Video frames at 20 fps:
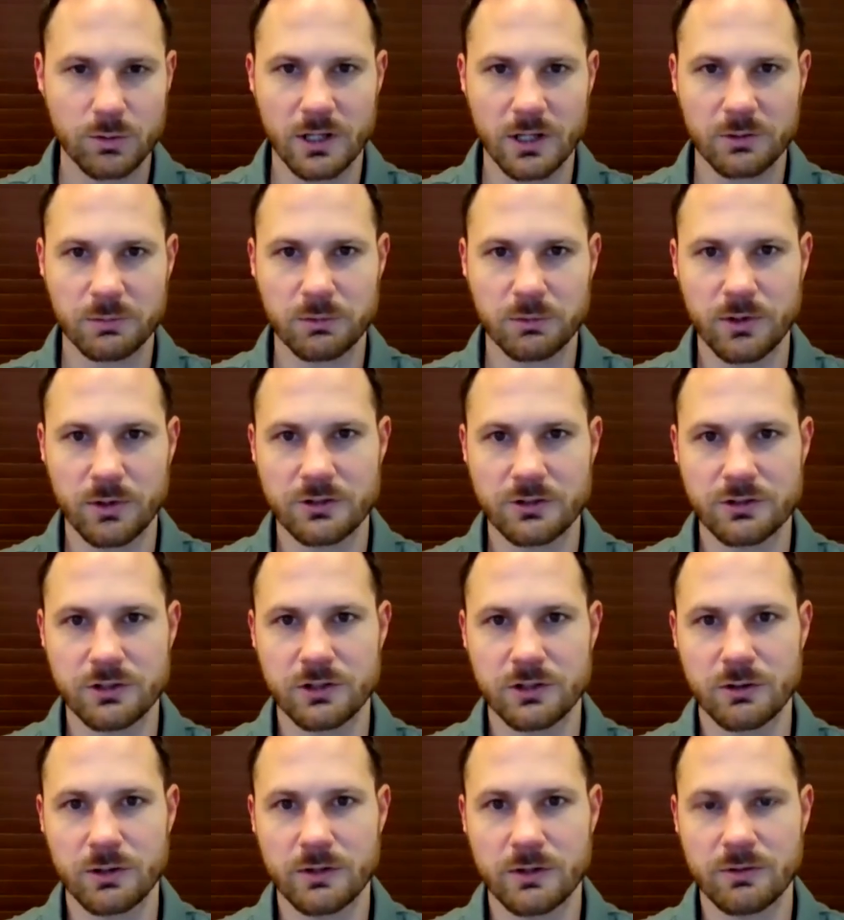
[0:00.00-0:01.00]

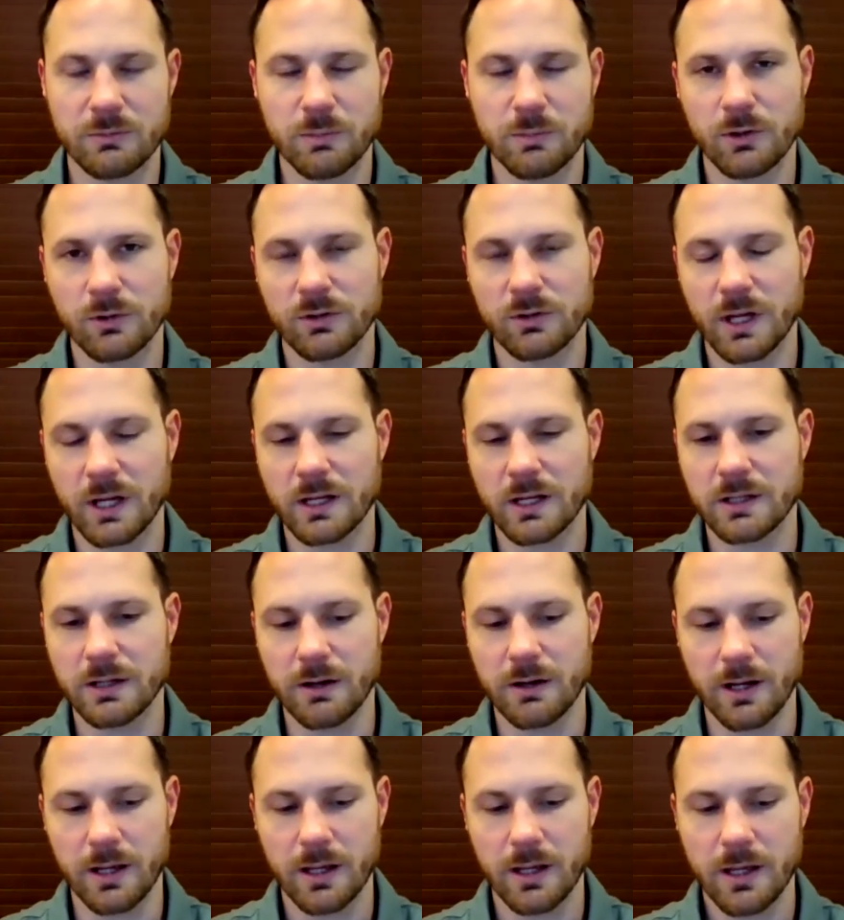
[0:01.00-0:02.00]
exploration or even
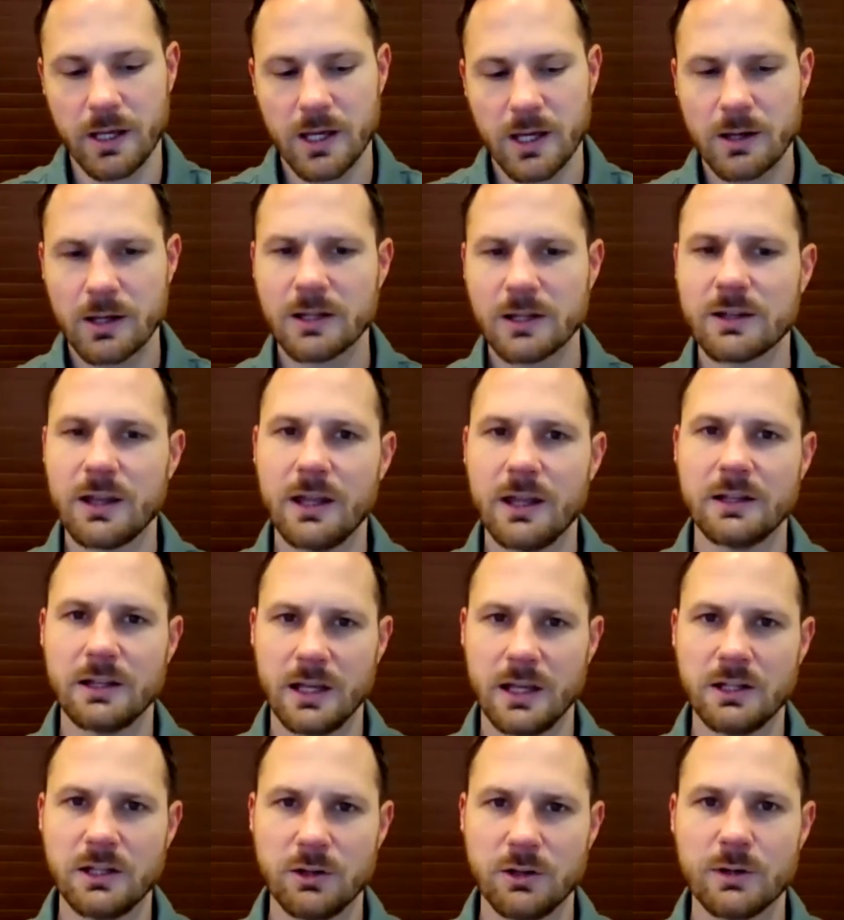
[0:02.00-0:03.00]
post-secondary. And
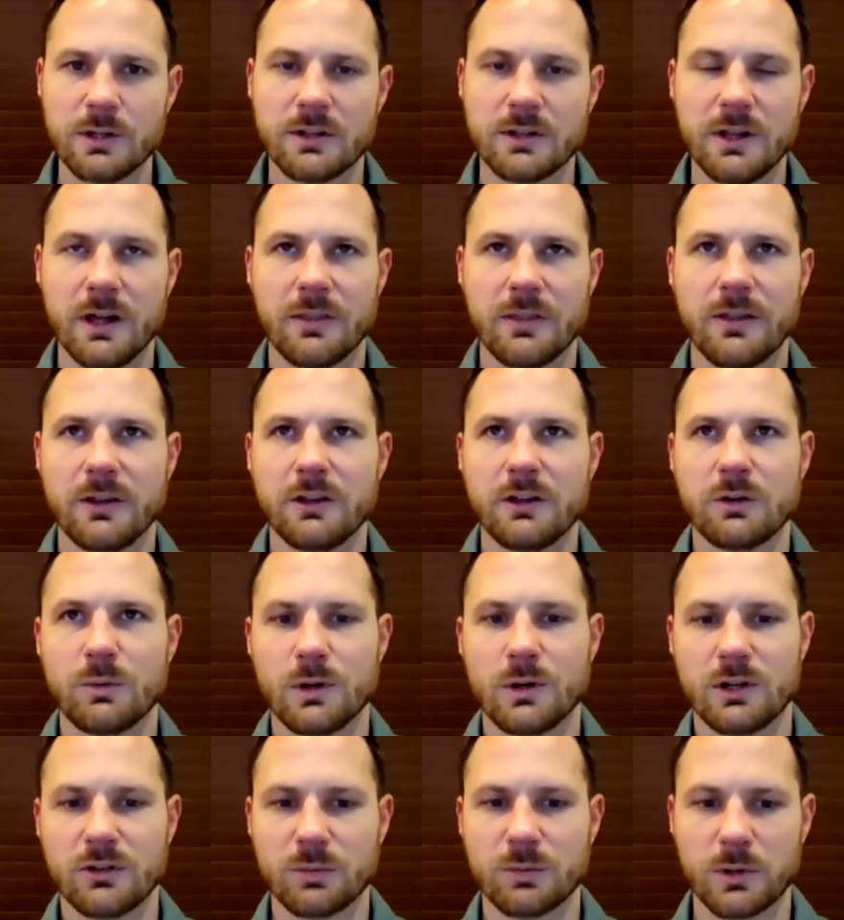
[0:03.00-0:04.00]
you would, I think your
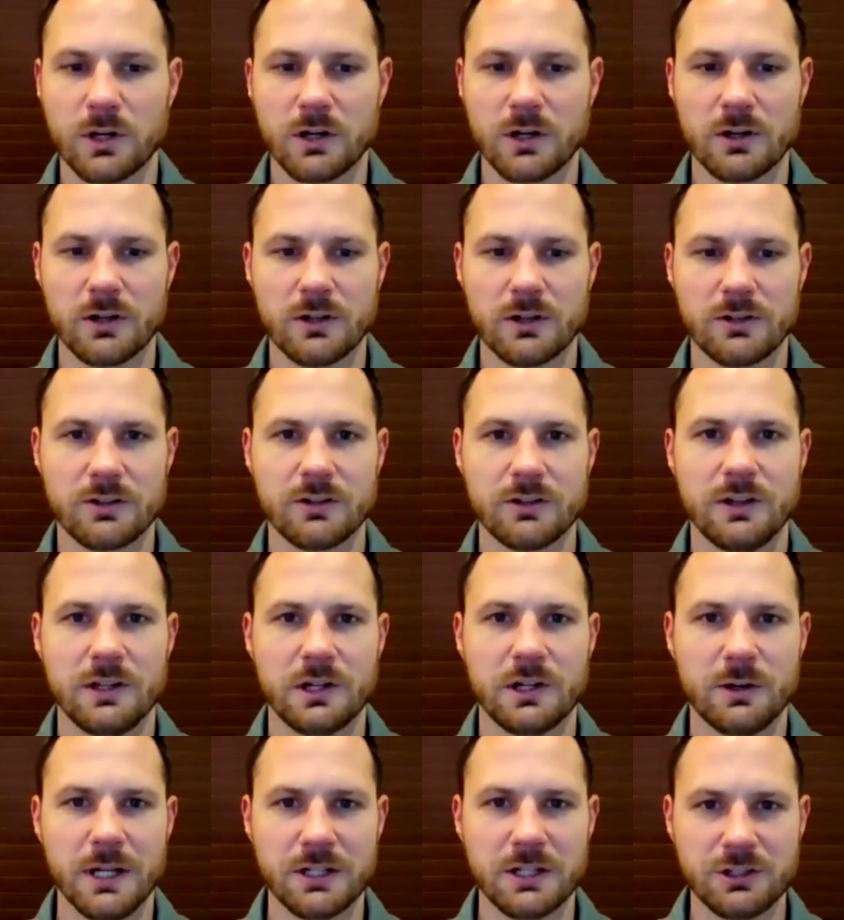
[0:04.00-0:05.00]
words were,
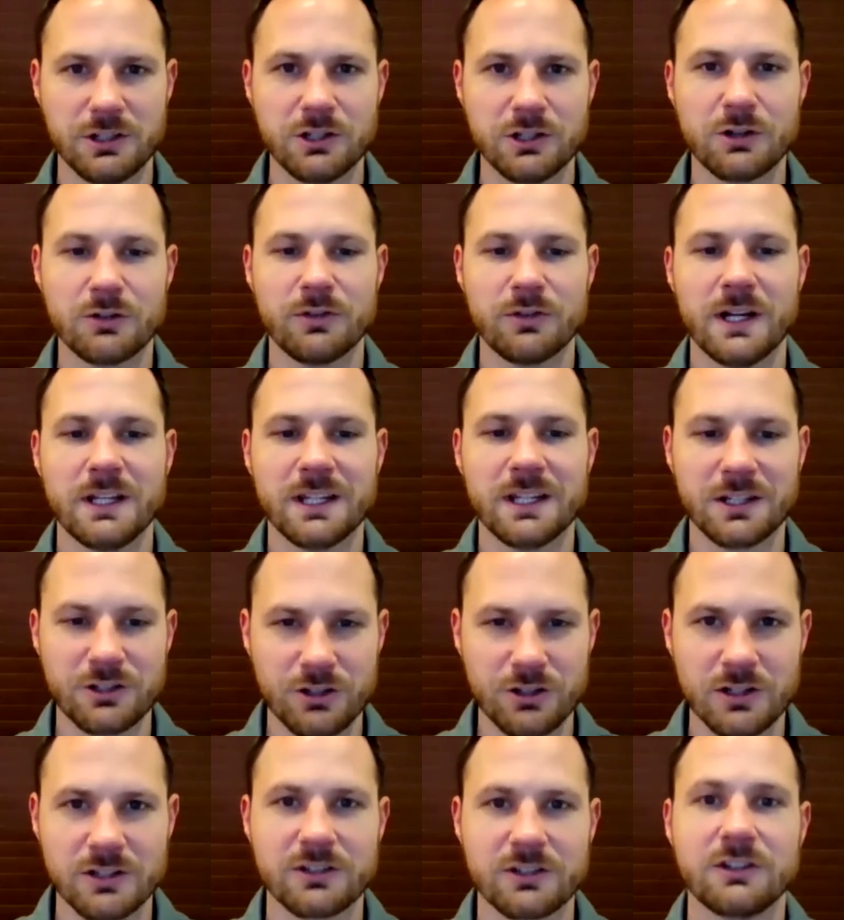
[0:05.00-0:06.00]
you don't find
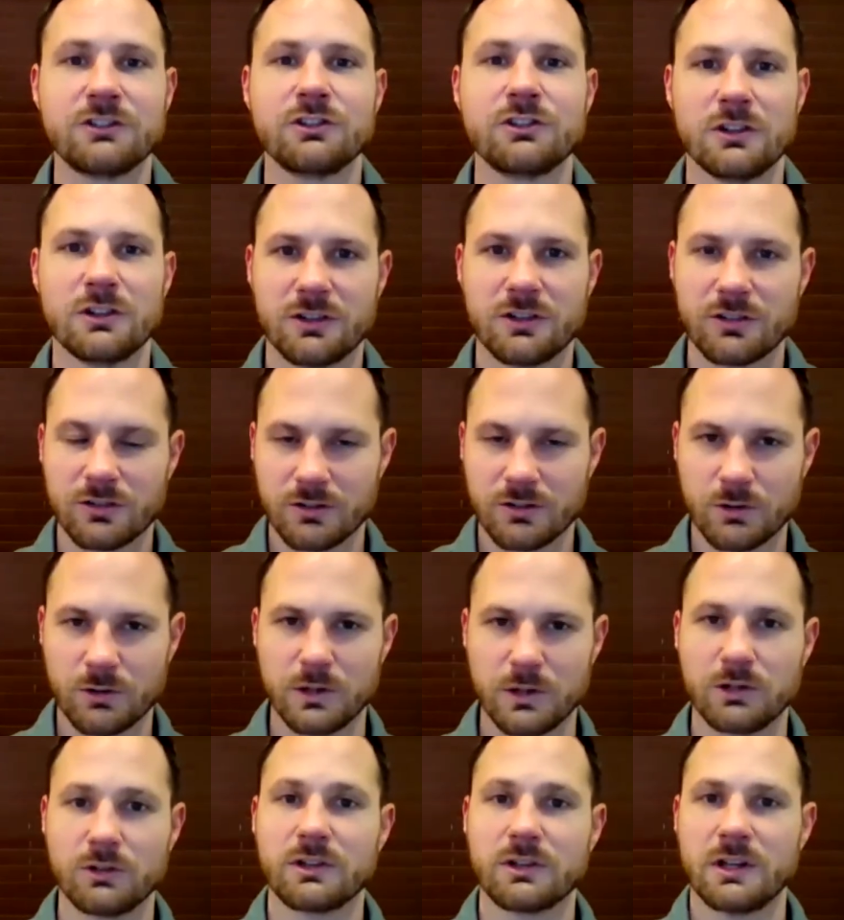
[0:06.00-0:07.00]
insurance
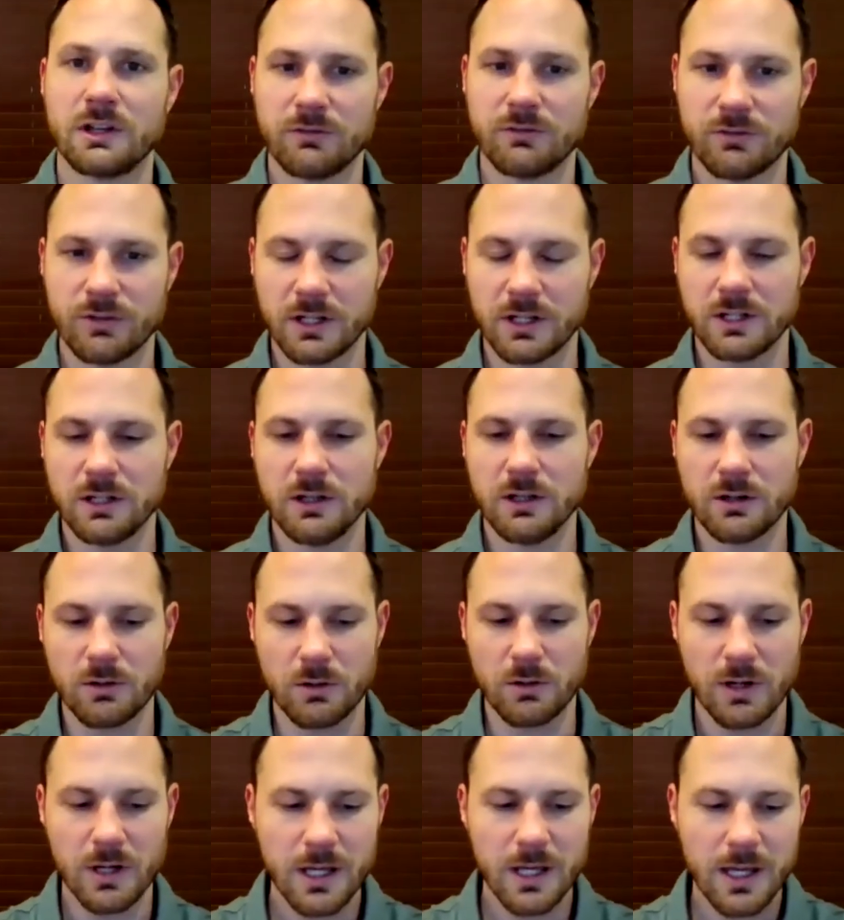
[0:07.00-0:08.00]
careers kind of find
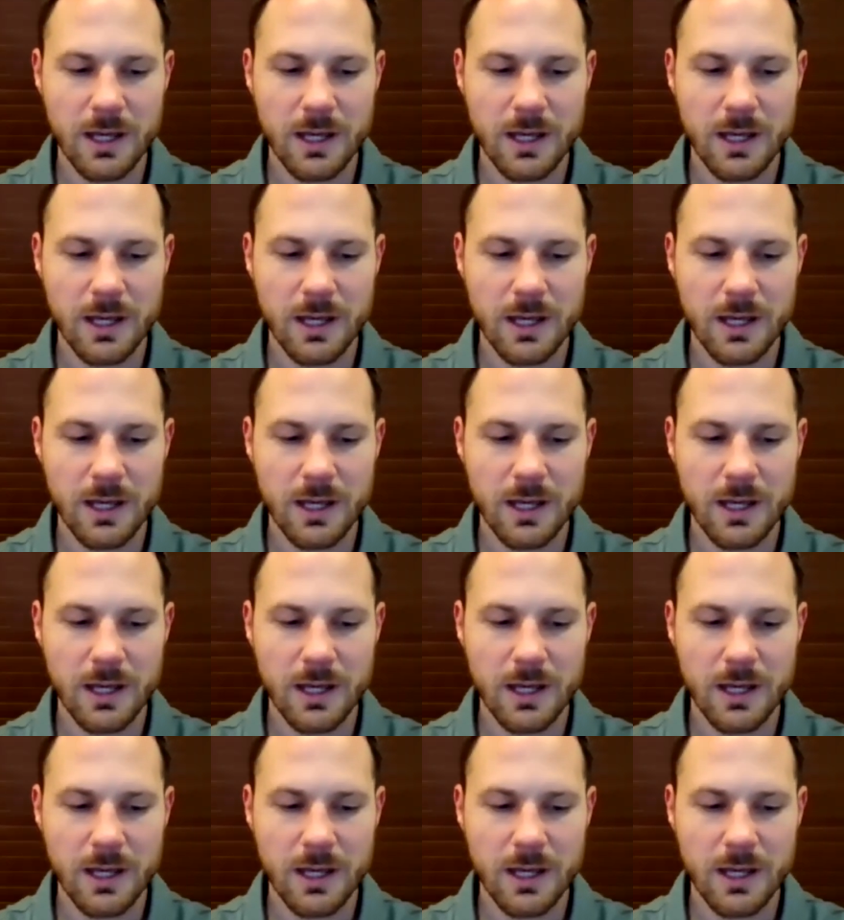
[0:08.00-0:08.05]
you.